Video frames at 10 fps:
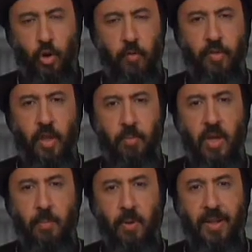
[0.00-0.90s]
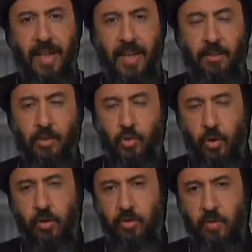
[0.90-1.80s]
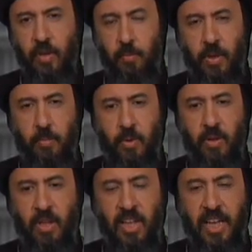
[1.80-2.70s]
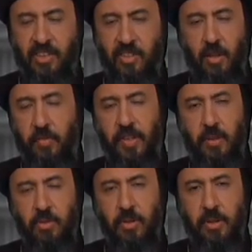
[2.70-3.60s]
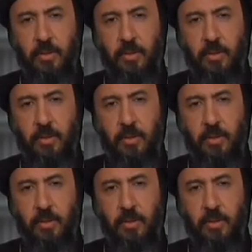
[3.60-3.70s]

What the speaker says: of their people and the struggles of their people as they're living them today.